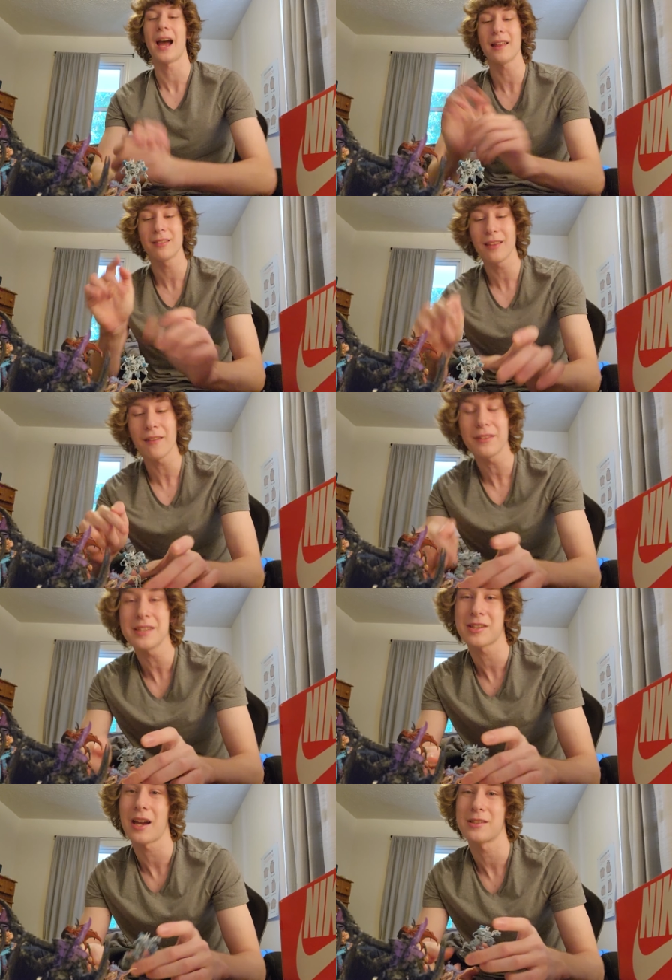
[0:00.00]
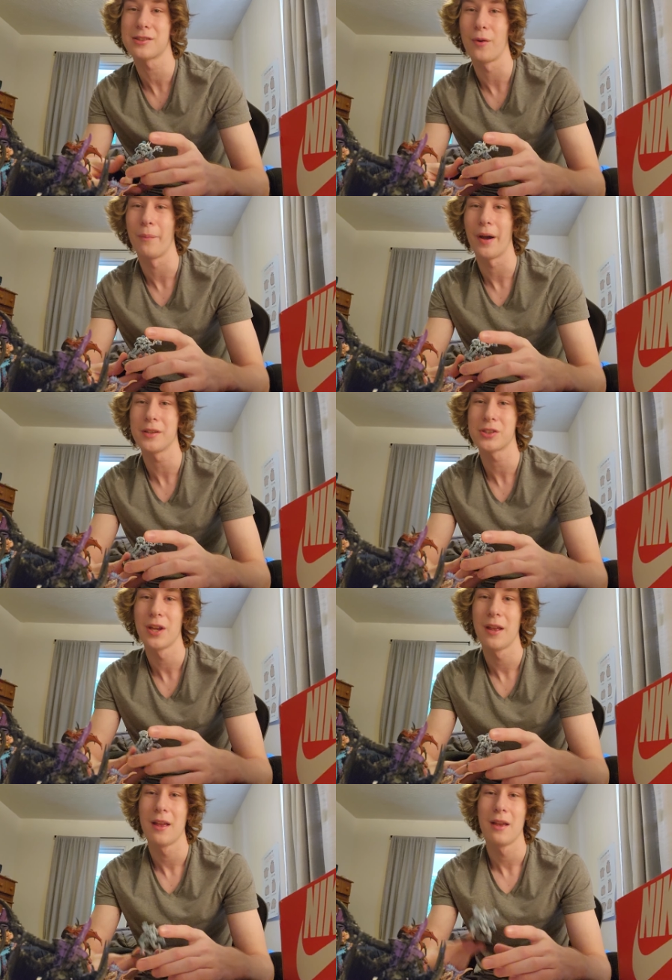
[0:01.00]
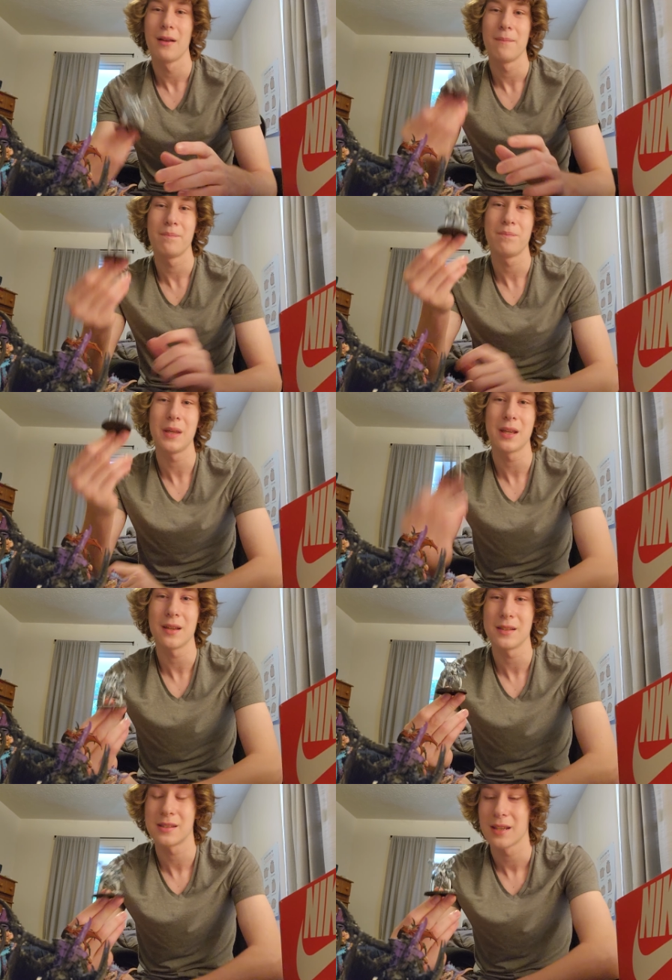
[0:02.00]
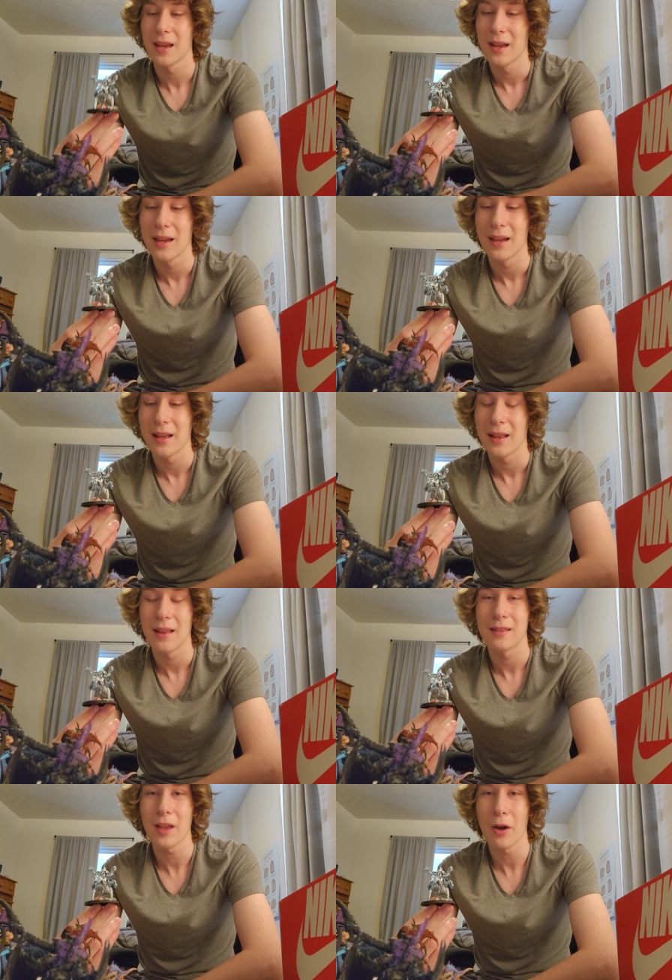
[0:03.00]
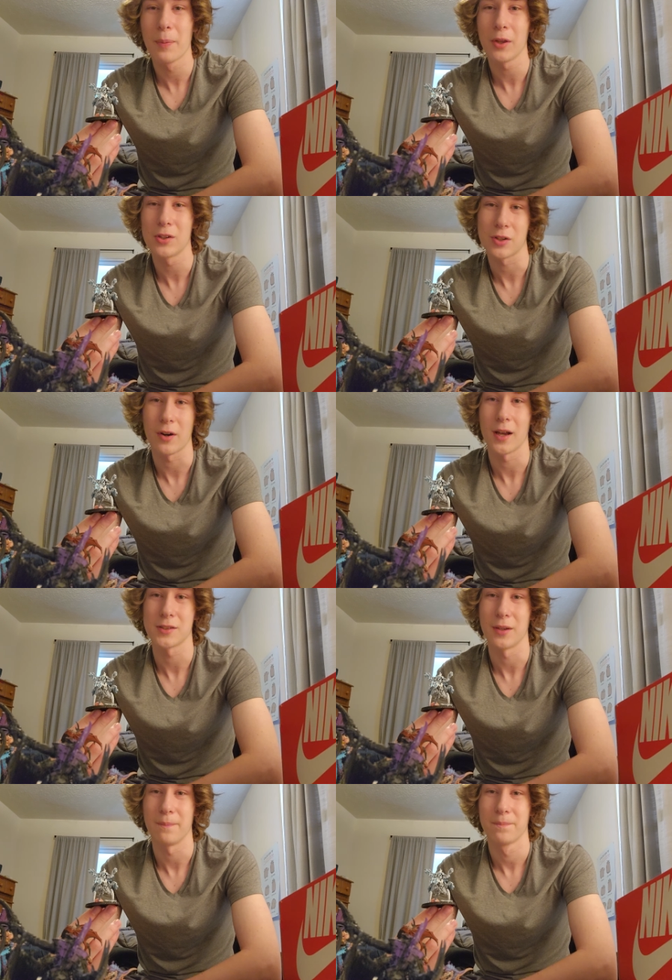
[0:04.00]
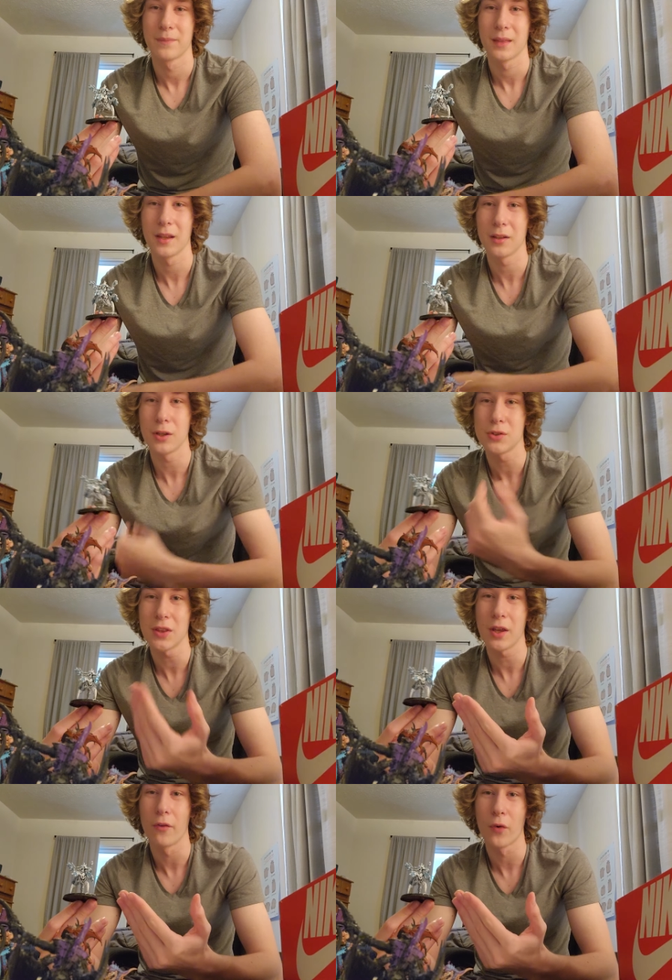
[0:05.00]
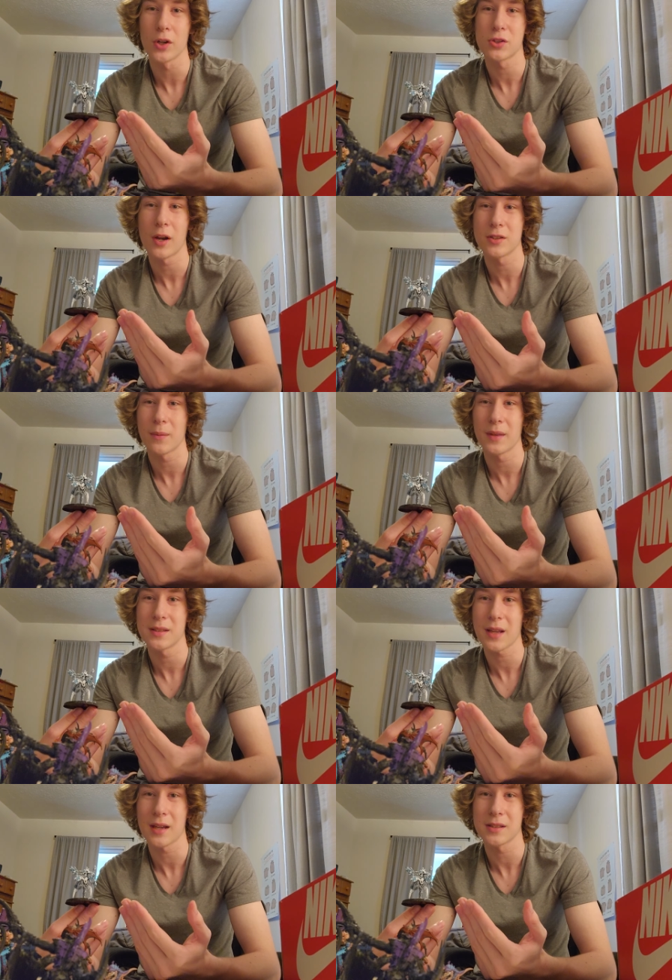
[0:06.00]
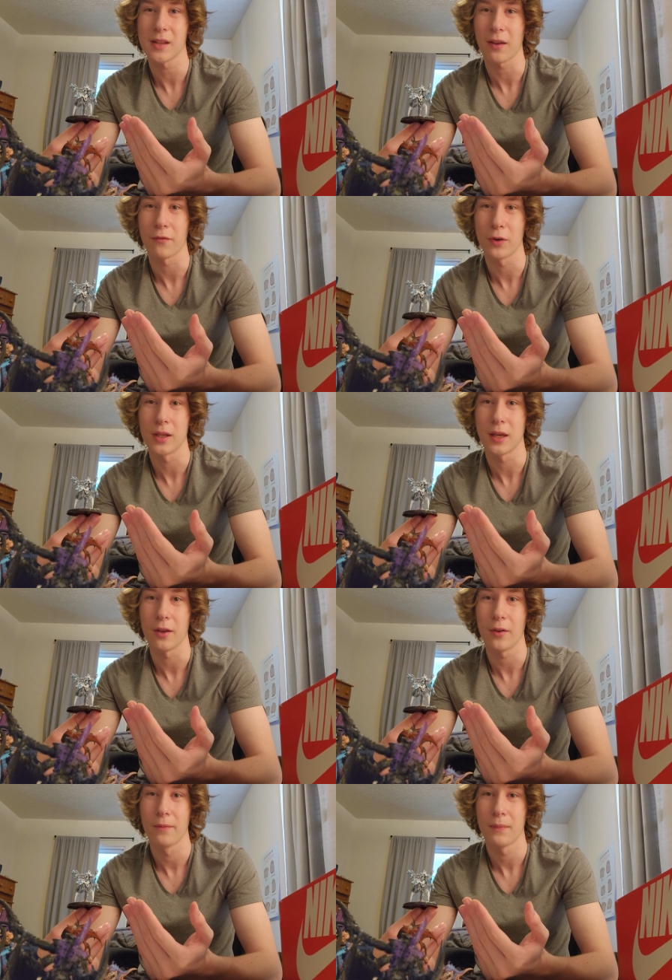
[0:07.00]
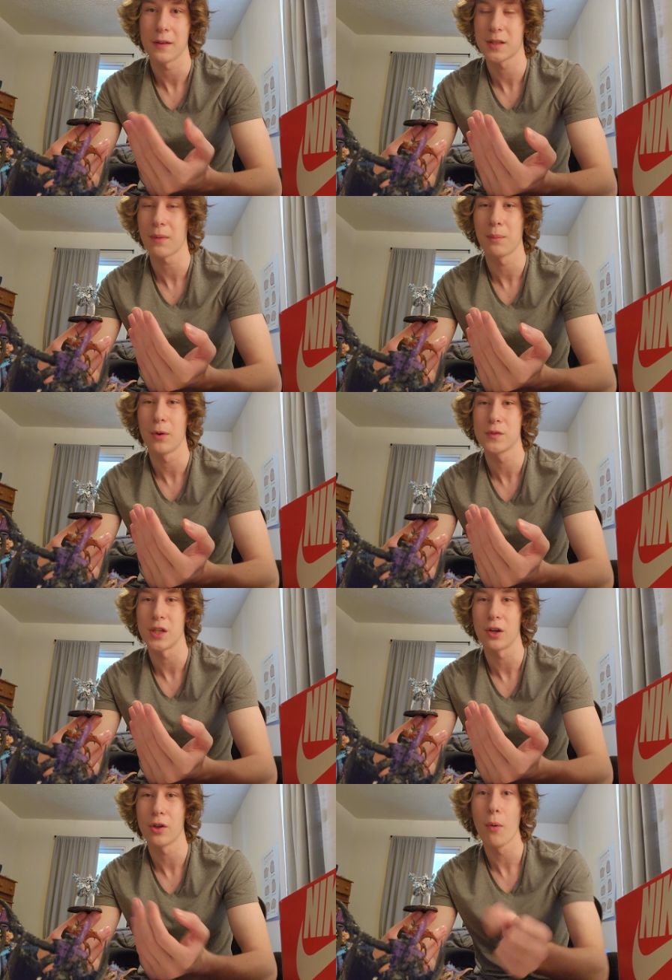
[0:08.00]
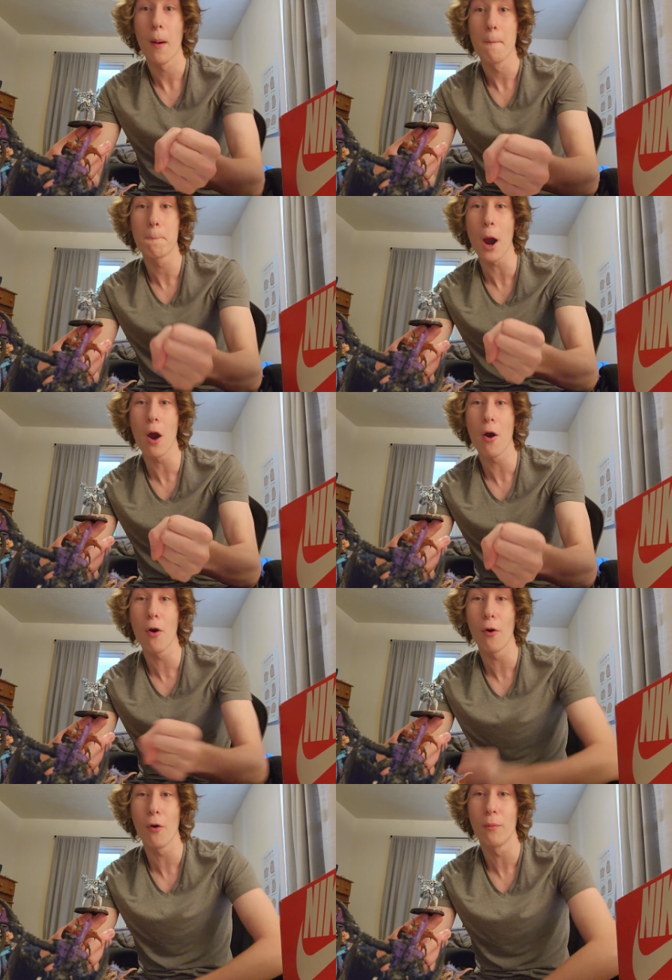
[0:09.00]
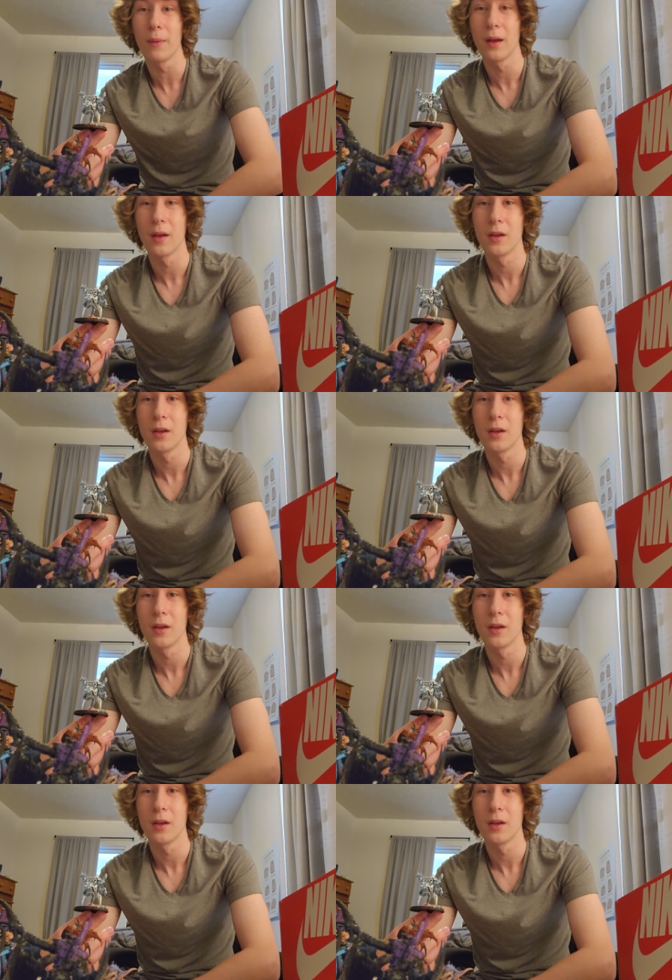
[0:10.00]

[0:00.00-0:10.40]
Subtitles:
I love these guys so much because their abilities are awesome. Using the Overwatch strategy on these guys is like a free kill. If something moves near you, boom!